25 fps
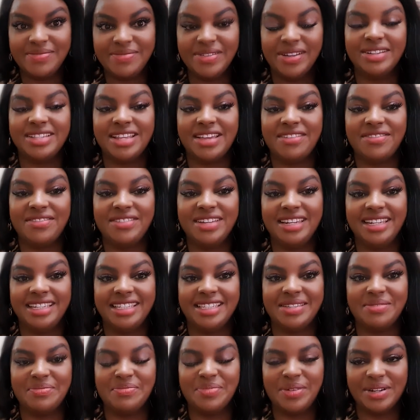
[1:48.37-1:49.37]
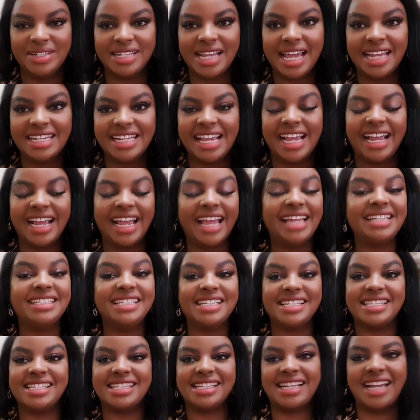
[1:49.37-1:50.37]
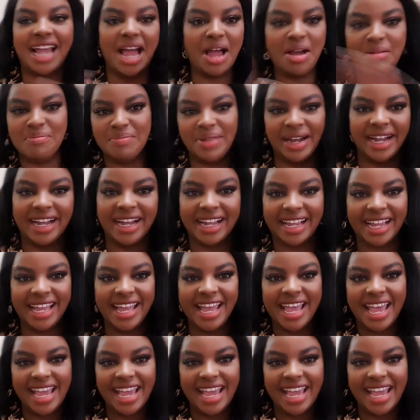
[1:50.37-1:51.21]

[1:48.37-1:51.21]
because i feel it's important i can't just come back